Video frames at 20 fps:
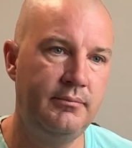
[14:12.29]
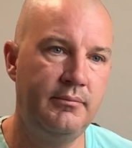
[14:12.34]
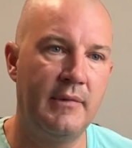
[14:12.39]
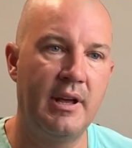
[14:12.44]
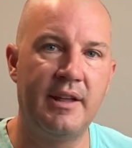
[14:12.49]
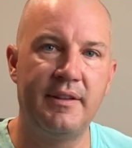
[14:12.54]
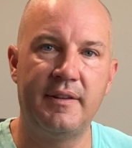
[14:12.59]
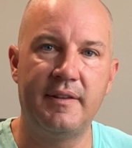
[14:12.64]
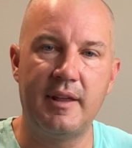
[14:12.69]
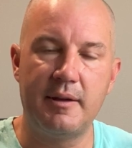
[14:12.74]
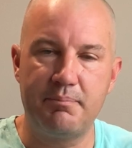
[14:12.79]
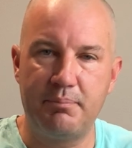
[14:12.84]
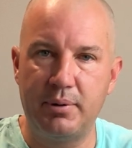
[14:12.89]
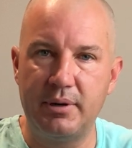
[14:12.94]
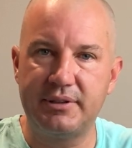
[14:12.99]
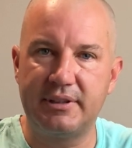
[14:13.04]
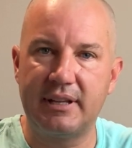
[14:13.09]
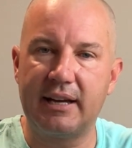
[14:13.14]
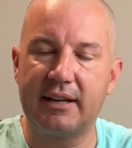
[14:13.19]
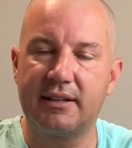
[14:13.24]
and then they
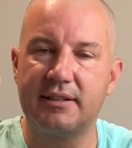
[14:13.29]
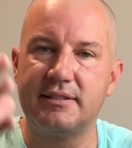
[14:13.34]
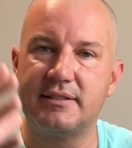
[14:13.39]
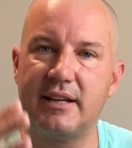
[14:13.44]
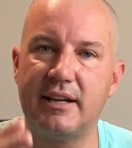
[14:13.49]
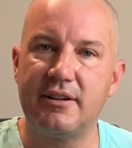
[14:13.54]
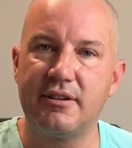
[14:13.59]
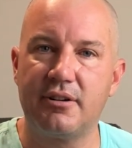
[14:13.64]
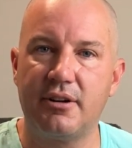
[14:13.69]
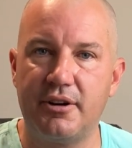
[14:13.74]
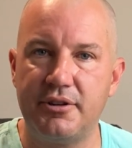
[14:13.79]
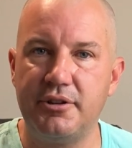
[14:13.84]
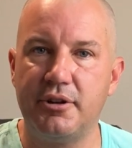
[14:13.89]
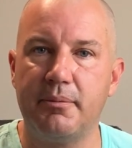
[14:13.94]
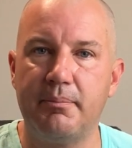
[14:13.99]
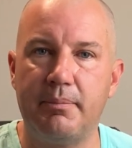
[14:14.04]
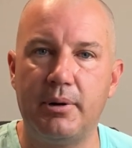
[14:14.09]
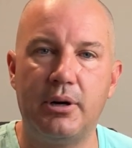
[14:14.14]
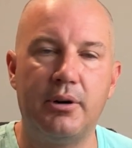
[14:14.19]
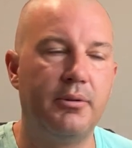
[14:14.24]
put that container on your
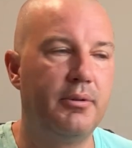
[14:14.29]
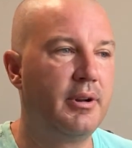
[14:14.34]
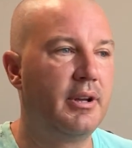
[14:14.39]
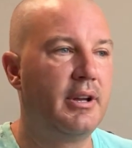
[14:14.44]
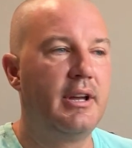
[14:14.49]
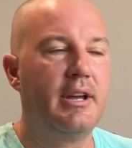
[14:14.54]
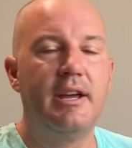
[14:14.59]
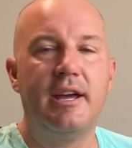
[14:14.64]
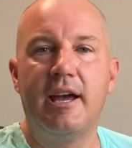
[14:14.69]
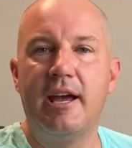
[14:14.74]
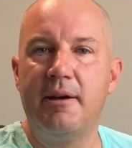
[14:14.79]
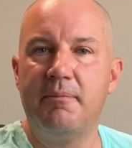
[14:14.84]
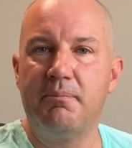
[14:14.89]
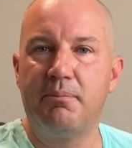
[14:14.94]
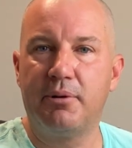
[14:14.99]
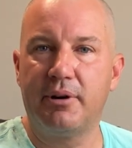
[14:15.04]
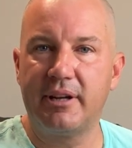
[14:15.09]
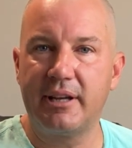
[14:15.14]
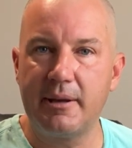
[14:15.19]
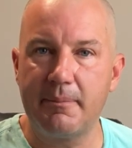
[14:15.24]
boat and
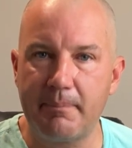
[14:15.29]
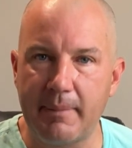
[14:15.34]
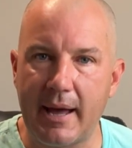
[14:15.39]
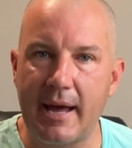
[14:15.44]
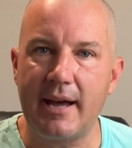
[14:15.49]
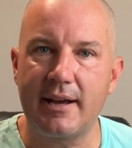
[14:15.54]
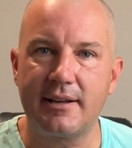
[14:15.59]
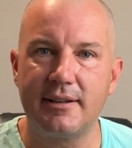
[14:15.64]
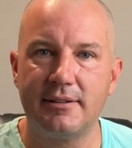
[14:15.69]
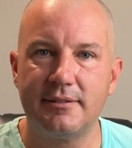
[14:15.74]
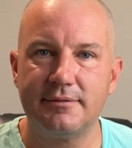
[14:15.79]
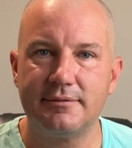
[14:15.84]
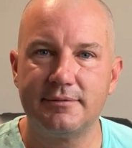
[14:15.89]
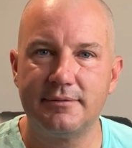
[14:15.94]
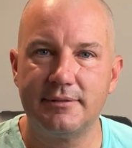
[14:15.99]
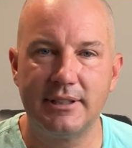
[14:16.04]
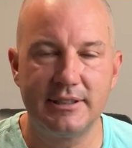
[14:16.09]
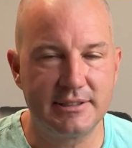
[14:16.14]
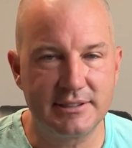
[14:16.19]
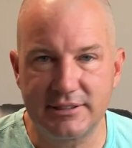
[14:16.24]
bring it back,
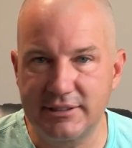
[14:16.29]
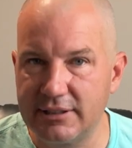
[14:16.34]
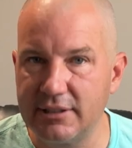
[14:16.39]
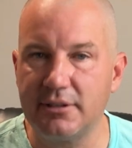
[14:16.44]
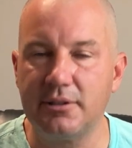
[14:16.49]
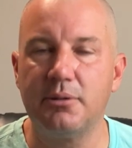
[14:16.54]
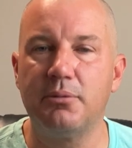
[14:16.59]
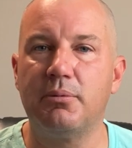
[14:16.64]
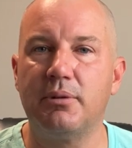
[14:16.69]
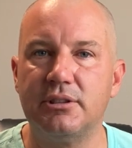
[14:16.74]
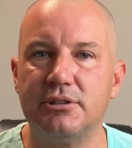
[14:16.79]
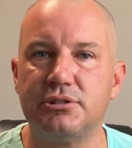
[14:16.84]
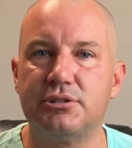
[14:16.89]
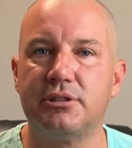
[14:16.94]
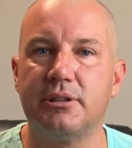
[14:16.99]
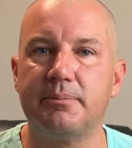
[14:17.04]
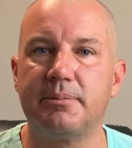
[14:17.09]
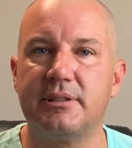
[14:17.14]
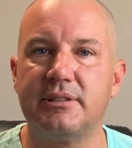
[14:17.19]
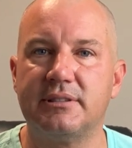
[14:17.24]
it's still a one
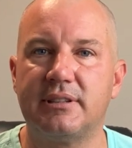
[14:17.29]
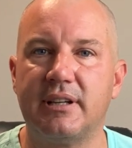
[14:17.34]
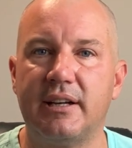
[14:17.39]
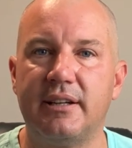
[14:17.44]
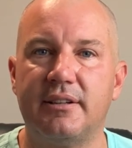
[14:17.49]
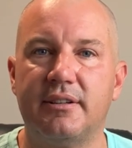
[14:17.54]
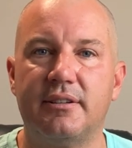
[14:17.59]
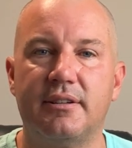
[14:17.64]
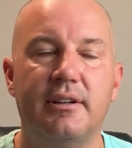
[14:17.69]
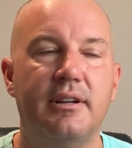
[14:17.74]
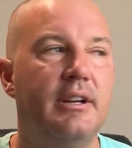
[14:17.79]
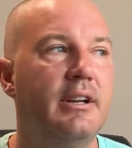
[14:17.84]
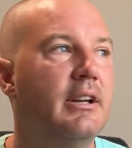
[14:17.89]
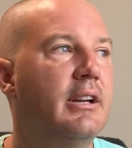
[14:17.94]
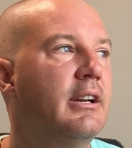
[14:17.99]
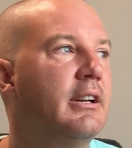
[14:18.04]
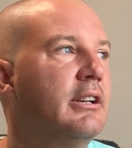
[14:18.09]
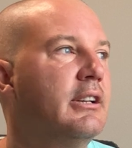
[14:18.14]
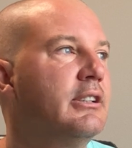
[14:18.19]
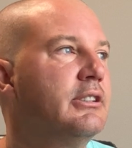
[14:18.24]
trip container.
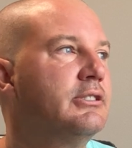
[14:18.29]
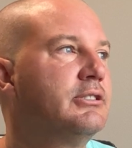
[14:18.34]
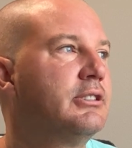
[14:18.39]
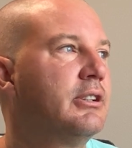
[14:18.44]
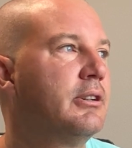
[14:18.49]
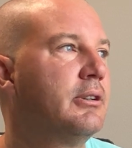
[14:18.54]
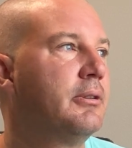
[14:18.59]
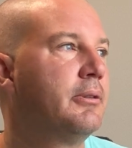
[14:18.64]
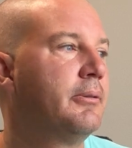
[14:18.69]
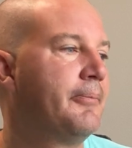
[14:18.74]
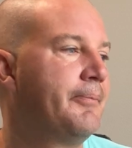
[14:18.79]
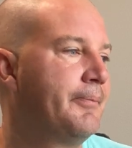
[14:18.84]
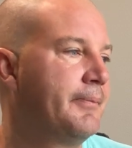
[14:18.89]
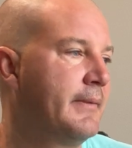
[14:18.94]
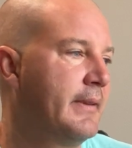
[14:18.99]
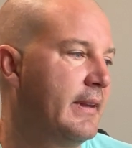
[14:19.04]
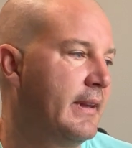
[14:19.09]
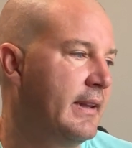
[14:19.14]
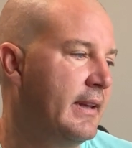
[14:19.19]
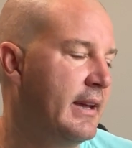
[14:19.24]
So
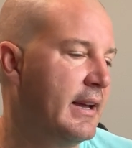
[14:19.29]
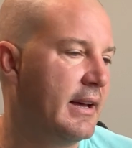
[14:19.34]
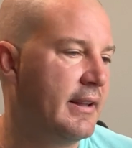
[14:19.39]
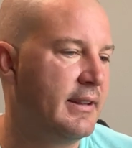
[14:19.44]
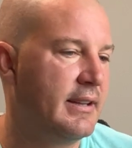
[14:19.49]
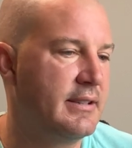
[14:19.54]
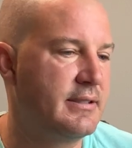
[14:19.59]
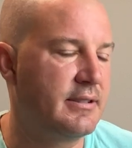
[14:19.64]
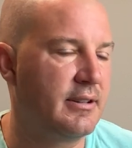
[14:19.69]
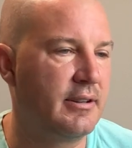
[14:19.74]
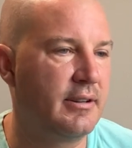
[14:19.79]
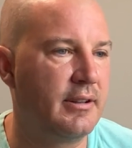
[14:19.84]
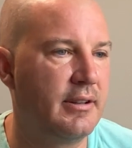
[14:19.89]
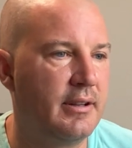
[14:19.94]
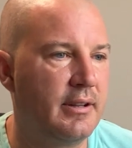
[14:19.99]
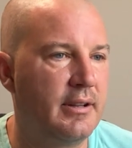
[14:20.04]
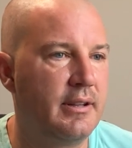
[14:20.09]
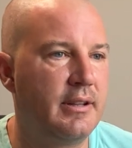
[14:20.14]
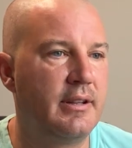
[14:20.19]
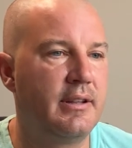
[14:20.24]
yeah,
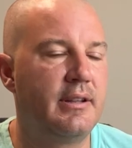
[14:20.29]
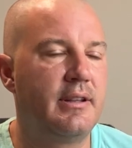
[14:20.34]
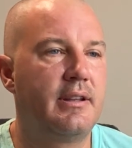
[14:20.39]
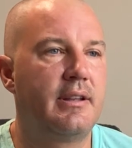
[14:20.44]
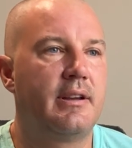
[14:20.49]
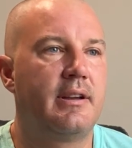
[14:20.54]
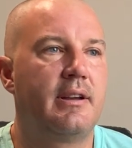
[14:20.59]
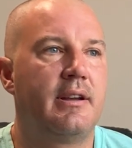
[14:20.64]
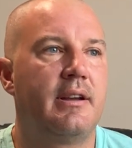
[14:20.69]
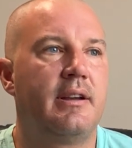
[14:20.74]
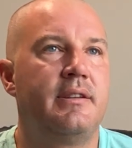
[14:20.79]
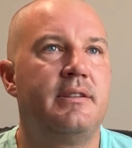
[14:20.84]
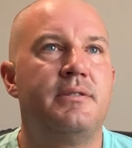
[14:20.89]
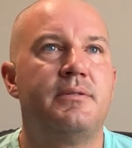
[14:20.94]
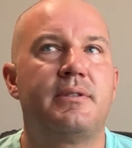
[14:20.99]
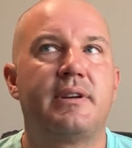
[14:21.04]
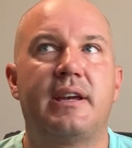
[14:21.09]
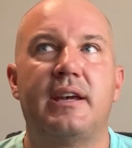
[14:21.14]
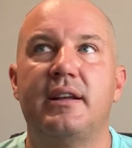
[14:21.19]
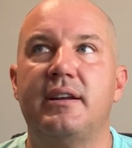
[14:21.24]

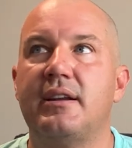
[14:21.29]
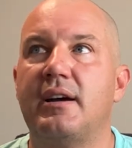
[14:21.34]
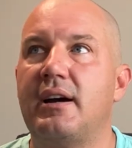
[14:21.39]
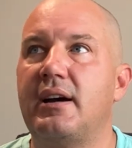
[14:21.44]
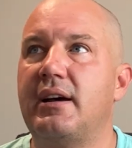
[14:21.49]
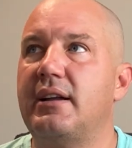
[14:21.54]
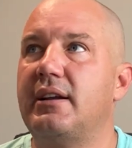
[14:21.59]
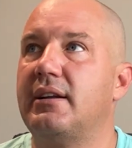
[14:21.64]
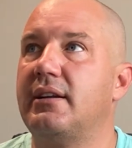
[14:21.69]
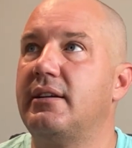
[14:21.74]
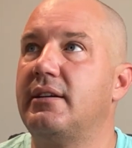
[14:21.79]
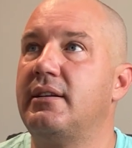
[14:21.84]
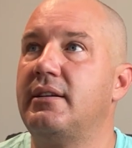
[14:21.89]
you cannot,